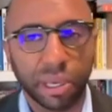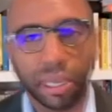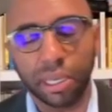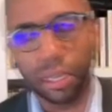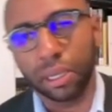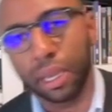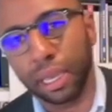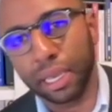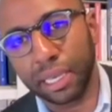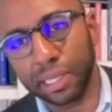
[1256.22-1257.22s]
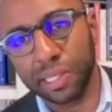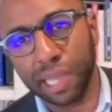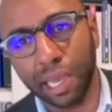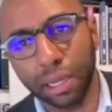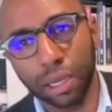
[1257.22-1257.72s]
been a
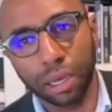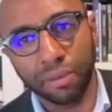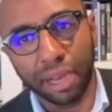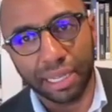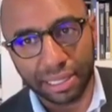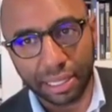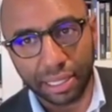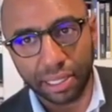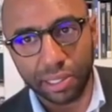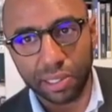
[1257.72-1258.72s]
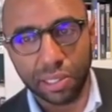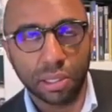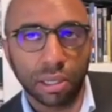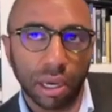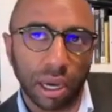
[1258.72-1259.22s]
set of
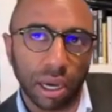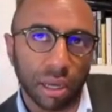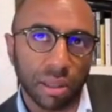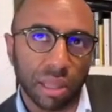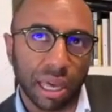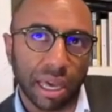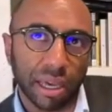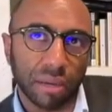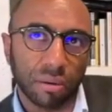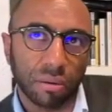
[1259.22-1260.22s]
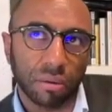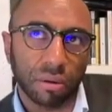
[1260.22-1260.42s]
ideas uh, that